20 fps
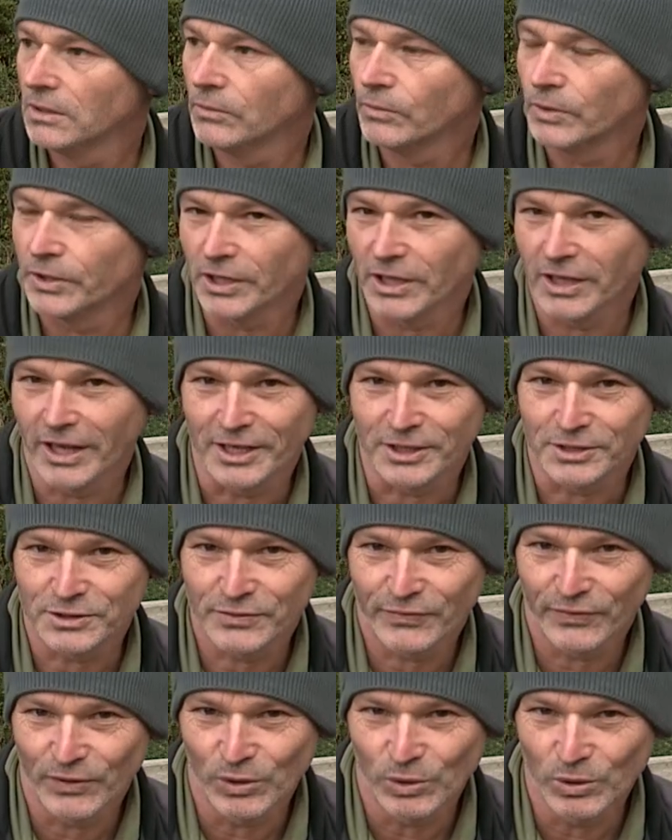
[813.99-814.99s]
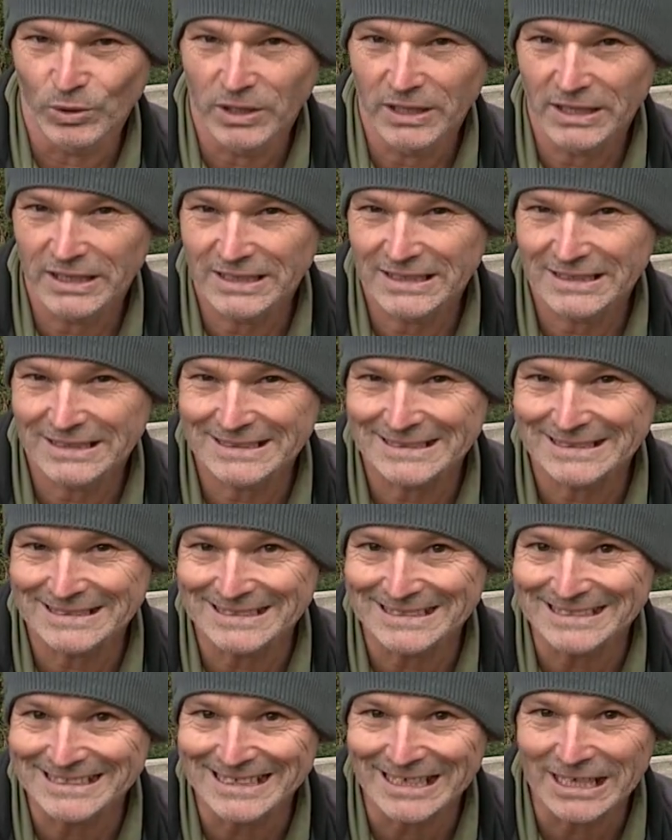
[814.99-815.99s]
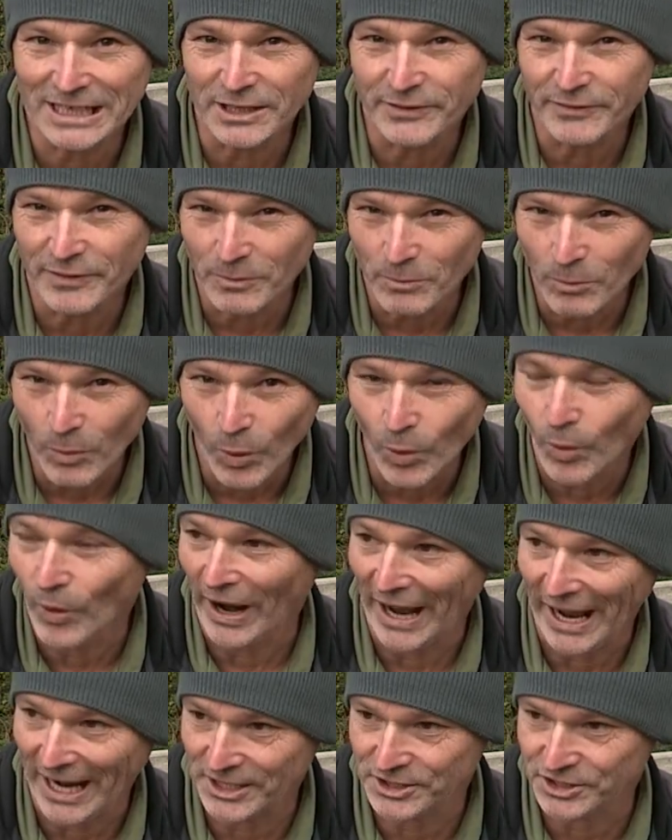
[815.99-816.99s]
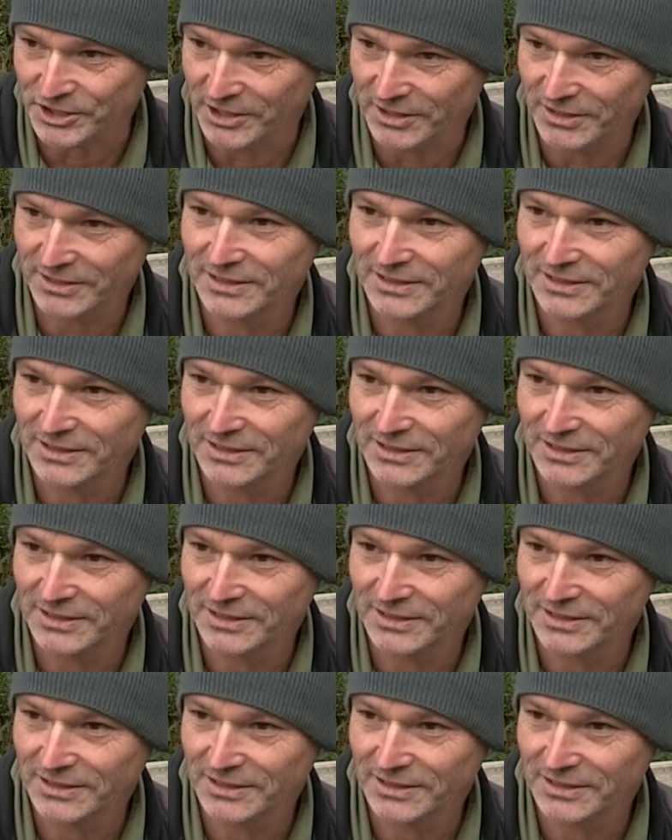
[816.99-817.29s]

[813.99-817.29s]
When the lake's full, you get even more action.